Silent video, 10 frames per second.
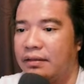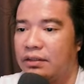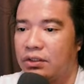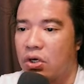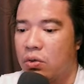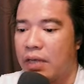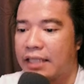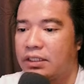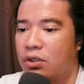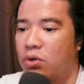So
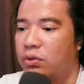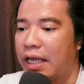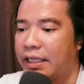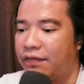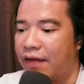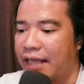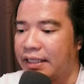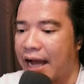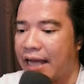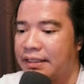let's go to that
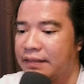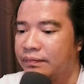event guys